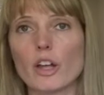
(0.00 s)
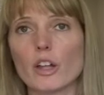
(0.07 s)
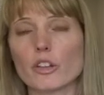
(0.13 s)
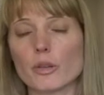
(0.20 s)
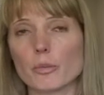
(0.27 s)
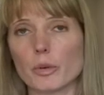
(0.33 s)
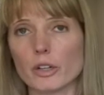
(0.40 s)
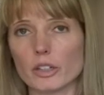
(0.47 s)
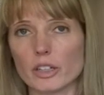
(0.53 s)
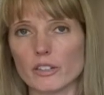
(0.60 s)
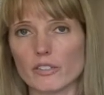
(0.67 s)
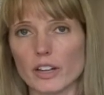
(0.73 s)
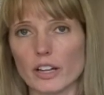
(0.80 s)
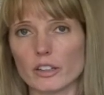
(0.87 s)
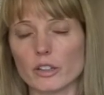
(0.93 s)
the market
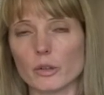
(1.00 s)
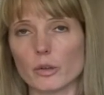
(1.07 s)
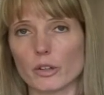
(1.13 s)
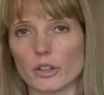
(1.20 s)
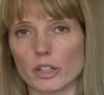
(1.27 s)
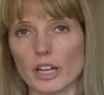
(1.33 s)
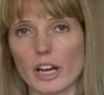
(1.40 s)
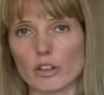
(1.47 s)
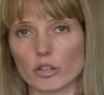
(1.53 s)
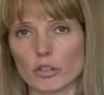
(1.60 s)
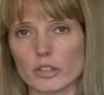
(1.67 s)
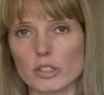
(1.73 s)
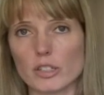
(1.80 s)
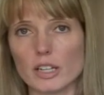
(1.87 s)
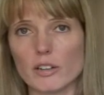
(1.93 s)
value or the cash
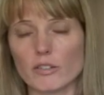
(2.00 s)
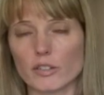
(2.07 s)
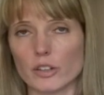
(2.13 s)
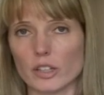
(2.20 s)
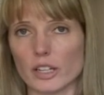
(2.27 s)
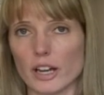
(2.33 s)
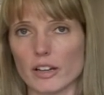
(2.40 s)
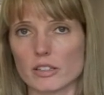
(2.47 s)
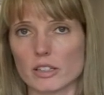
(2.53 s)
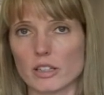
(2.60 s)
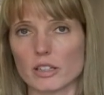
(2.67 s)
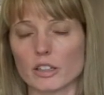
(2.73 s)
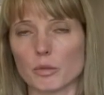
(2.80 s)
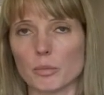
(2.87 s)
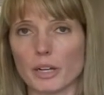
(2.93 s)
received for the asset
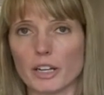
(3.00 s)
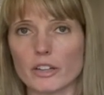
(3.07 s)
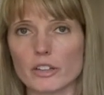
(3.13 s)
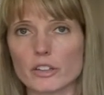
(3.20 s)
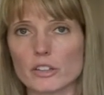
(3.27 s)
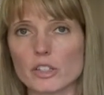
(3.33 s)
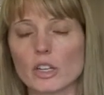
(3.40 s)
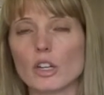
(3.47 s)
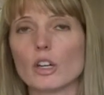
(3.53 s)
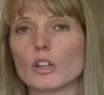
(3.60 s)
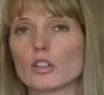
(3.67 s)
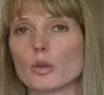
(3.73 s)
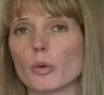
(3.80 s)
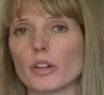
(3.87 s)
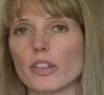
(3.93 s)
compares
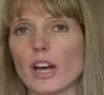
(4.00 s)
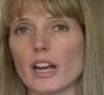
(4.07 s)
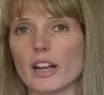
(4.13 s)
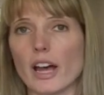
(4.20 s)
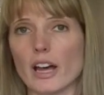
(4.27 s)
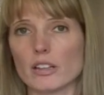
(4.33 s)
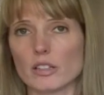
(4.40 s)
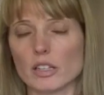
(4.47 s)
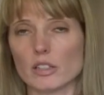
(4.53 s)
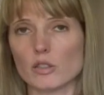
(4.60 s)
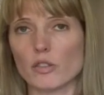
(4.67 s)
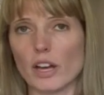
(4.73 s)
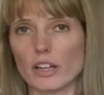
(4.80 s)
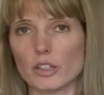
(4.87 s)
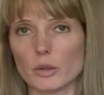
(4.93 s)
to what that asset's
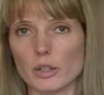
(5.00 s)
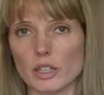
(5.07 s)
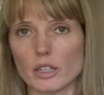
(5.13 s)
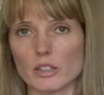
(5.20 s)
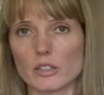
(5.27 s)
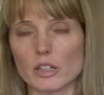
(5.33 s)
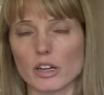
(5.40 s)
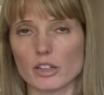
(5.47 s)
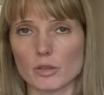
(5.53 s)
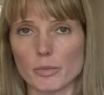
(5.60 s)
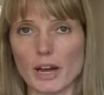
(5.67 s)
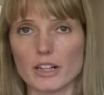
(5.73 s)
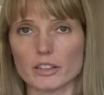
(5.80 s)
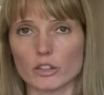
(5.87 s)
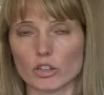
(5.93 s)
value is on the
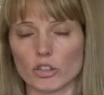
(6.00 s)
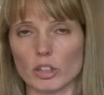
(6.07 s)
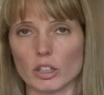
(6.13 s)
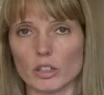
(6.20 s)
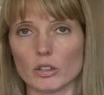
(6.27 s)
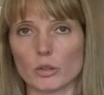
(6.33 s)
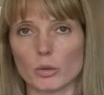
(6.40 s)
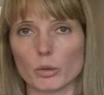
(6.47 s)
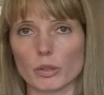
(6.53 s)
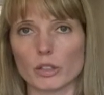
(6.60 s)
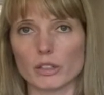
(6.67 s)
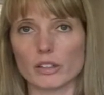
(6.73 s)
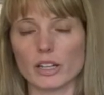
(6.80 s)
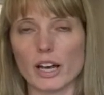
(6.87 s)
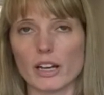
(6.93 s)
balance sheet or
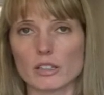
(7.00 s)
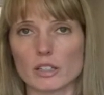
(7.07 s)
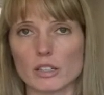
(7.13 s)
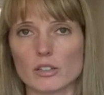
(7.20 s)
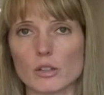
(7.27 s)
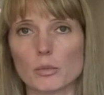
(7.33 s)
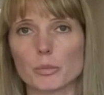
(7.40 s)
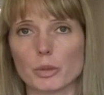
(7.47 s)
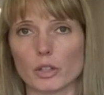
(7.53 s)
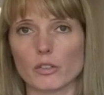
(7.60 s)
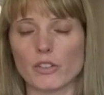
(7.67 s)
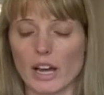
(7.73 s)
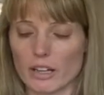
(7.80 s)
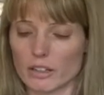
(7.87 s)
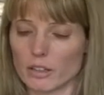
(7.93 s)
the asset's book
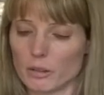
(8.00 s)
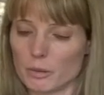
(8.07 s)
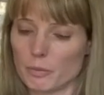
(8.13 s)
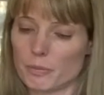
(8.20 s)
value.